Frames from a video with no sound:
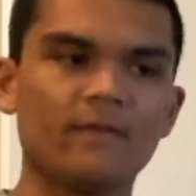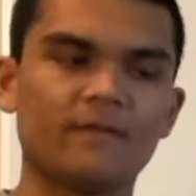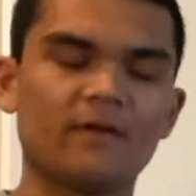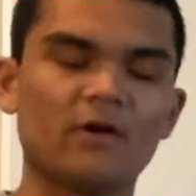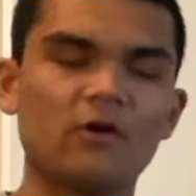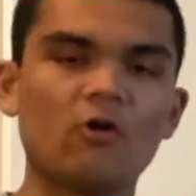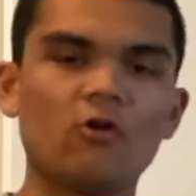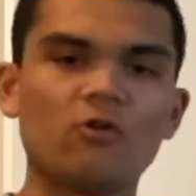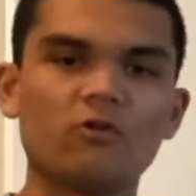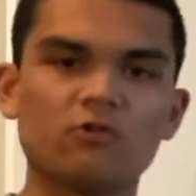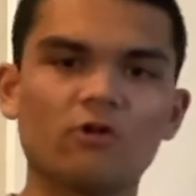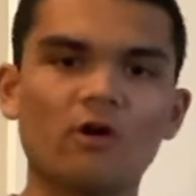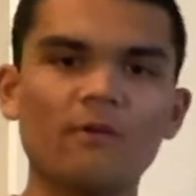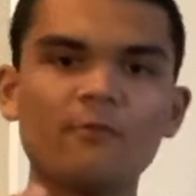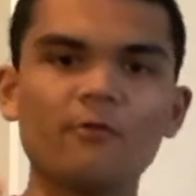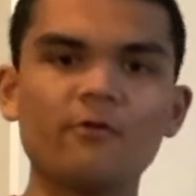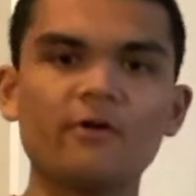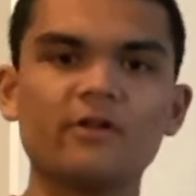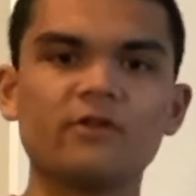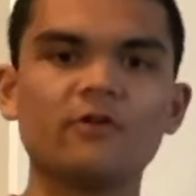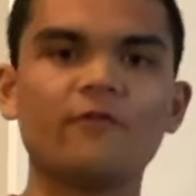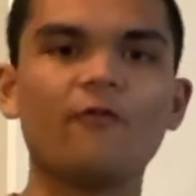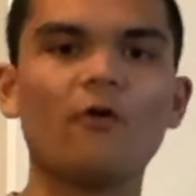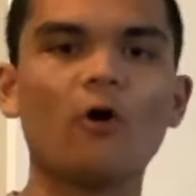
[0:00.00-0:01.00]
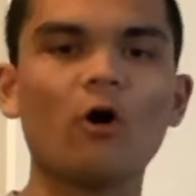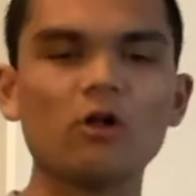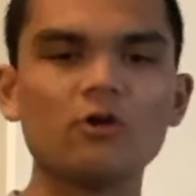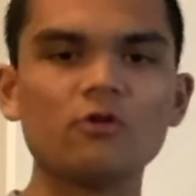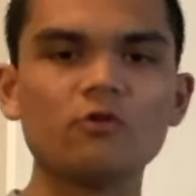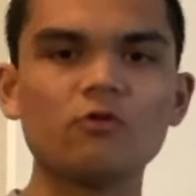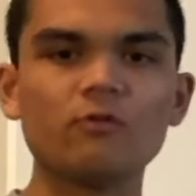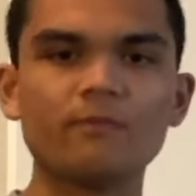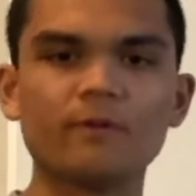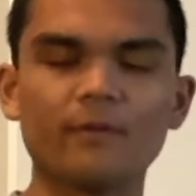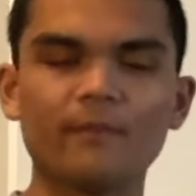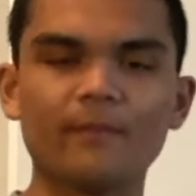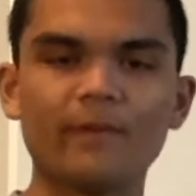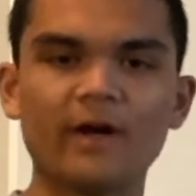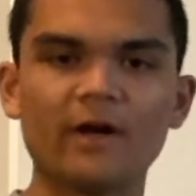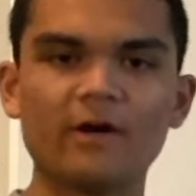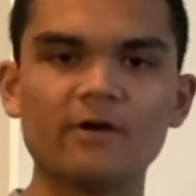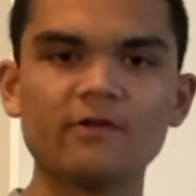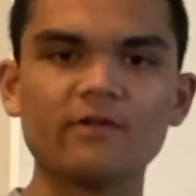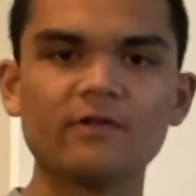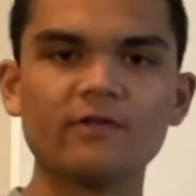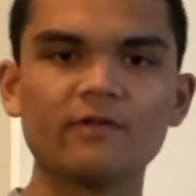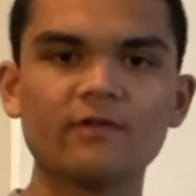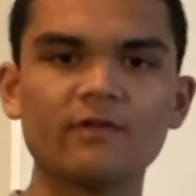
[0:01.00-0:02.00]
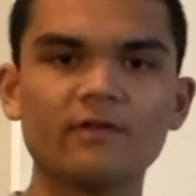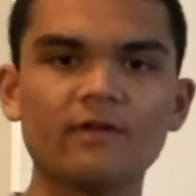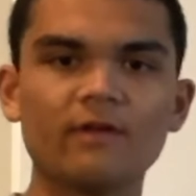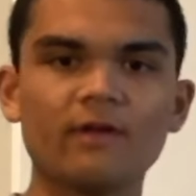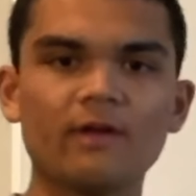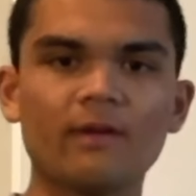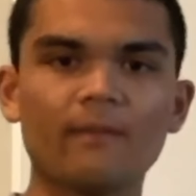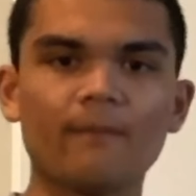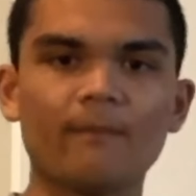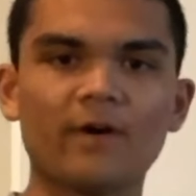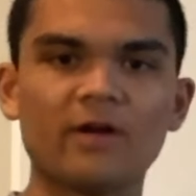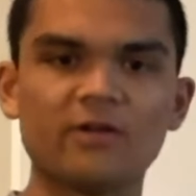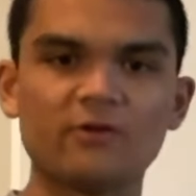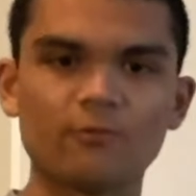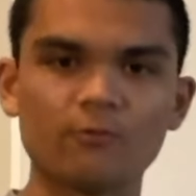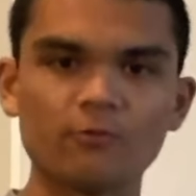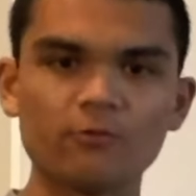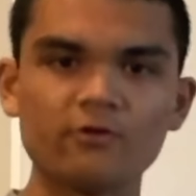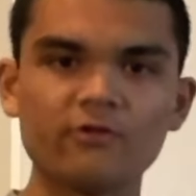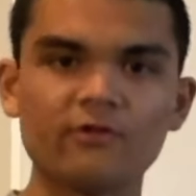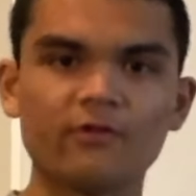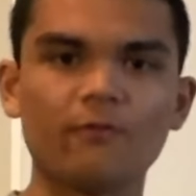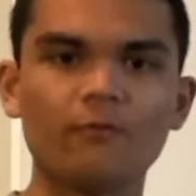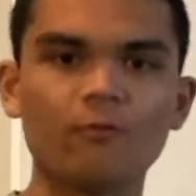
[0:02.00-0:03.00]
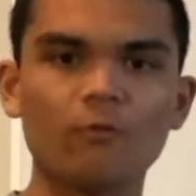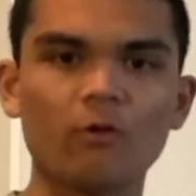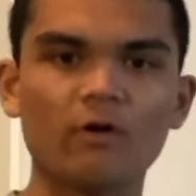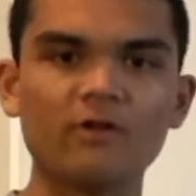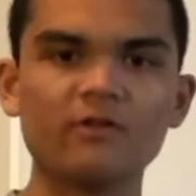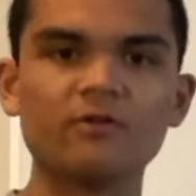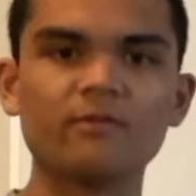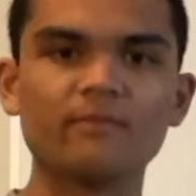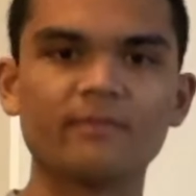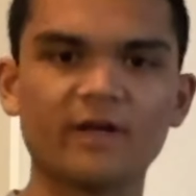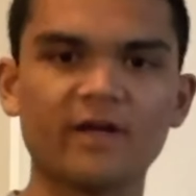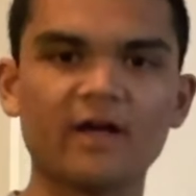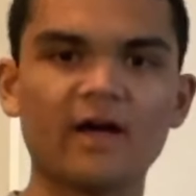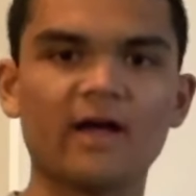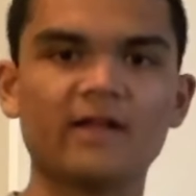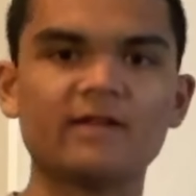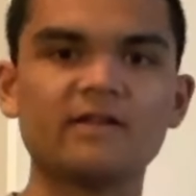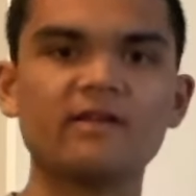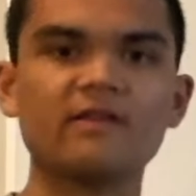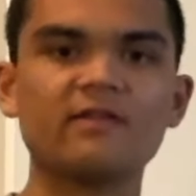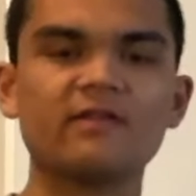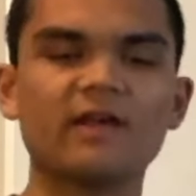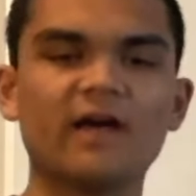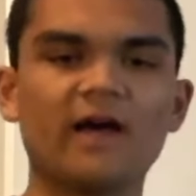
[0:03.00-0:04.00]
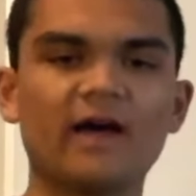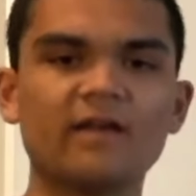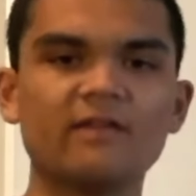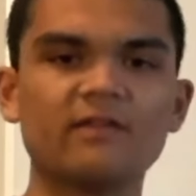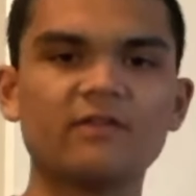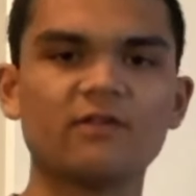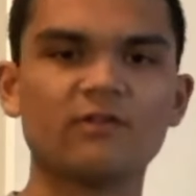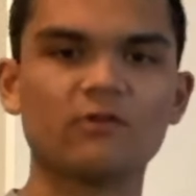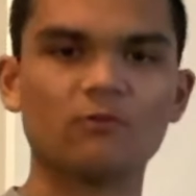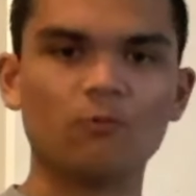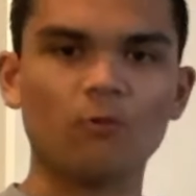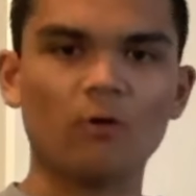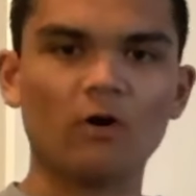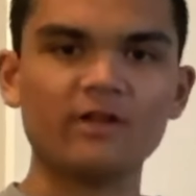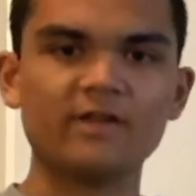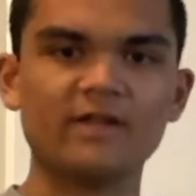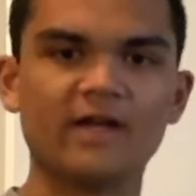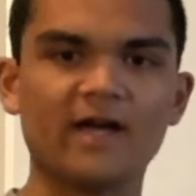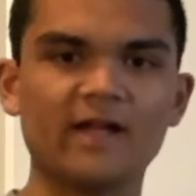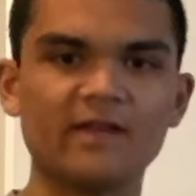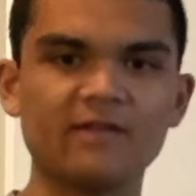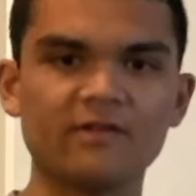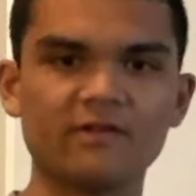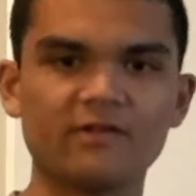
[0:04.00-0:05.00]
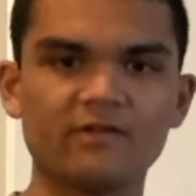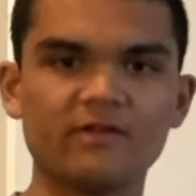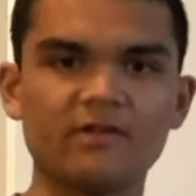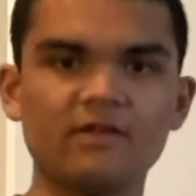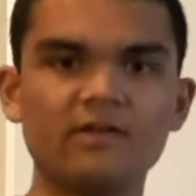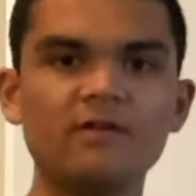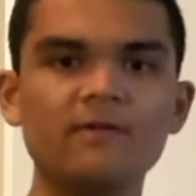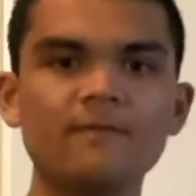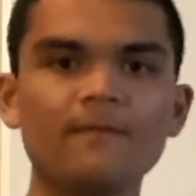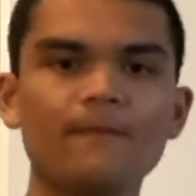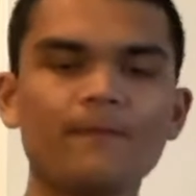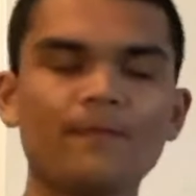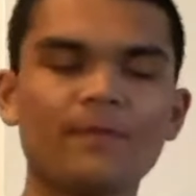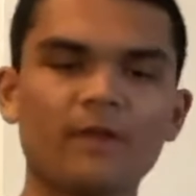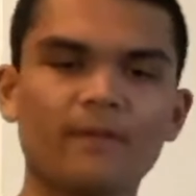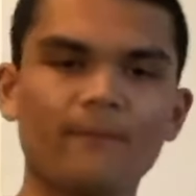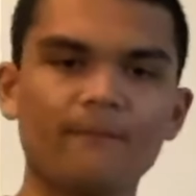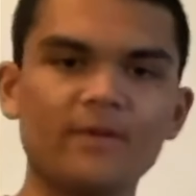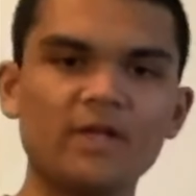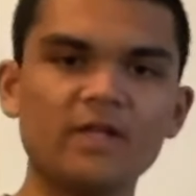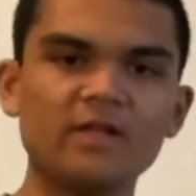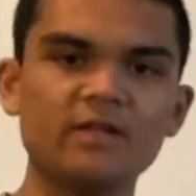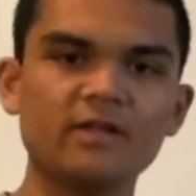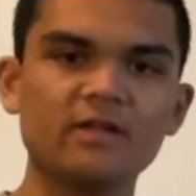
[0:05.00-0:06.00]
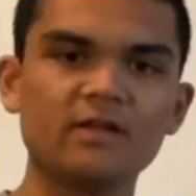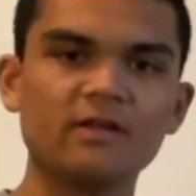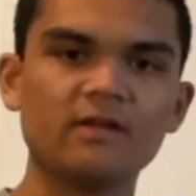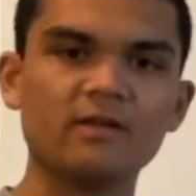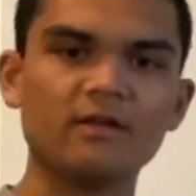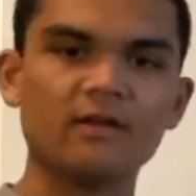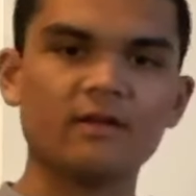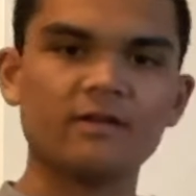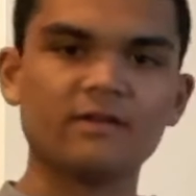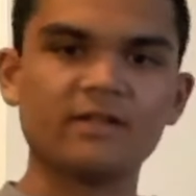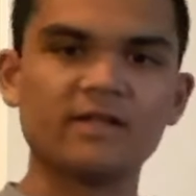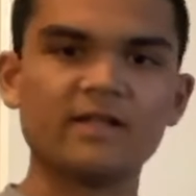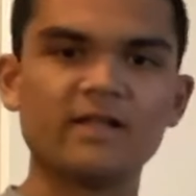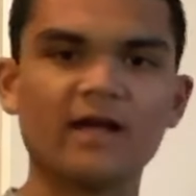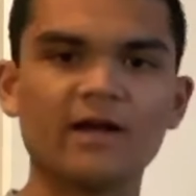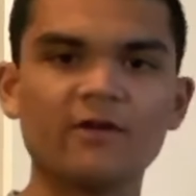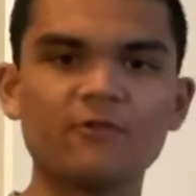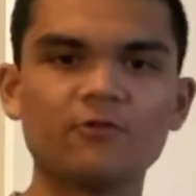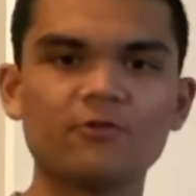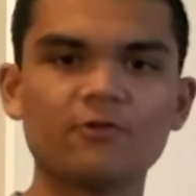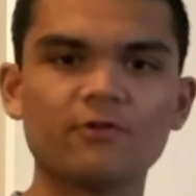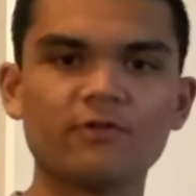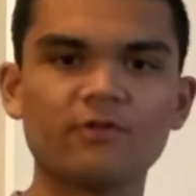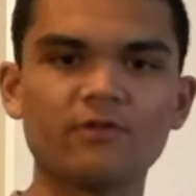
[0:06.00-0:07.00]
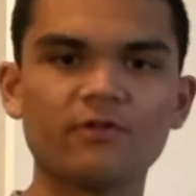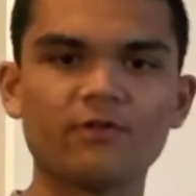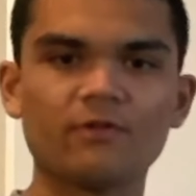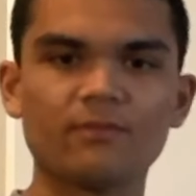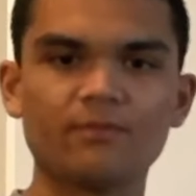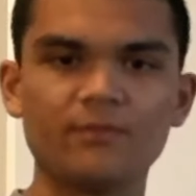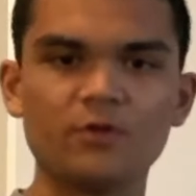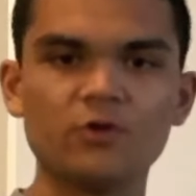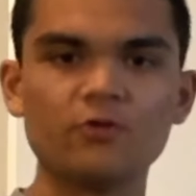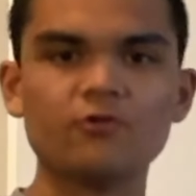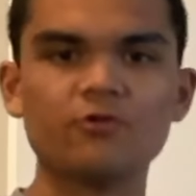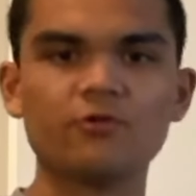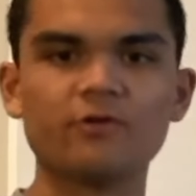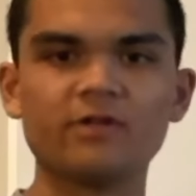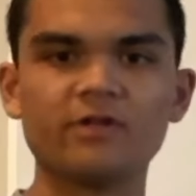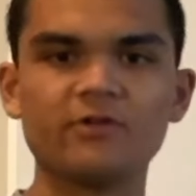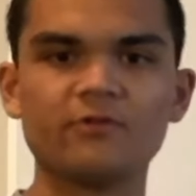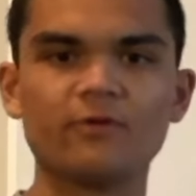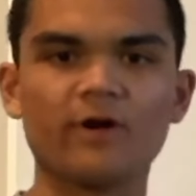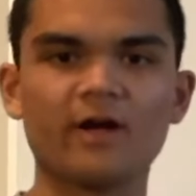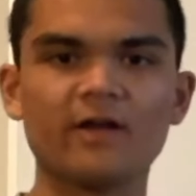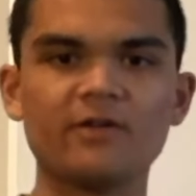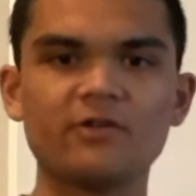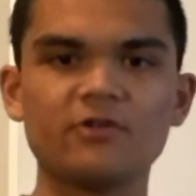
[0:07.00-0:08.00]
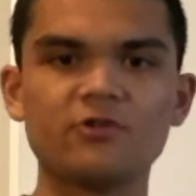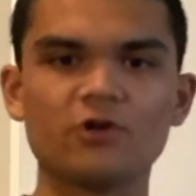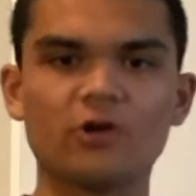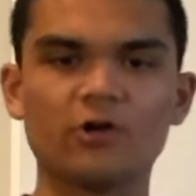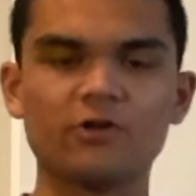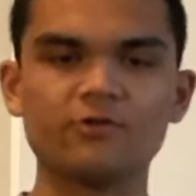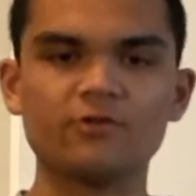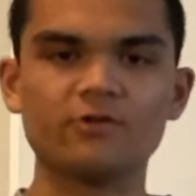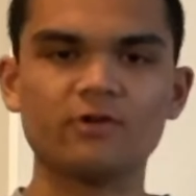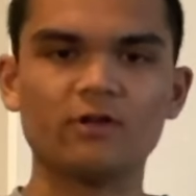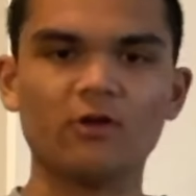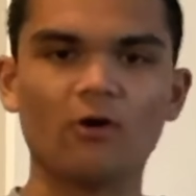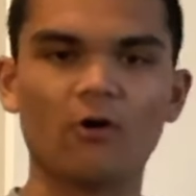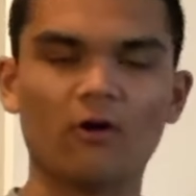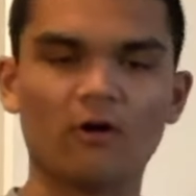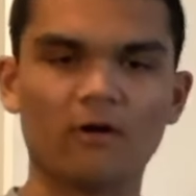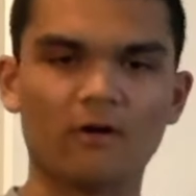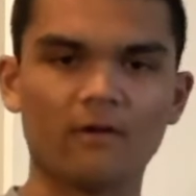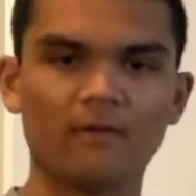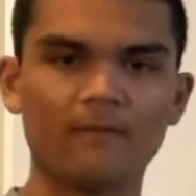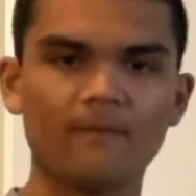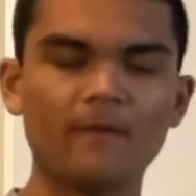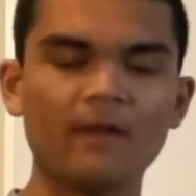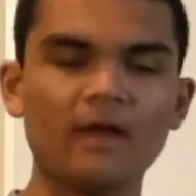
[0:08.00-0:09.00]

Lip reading: The conglomerate of all Cooper pairs, by the rules of quantum mechanics, acts as one entity, meaning the electrons mutually drag each other along,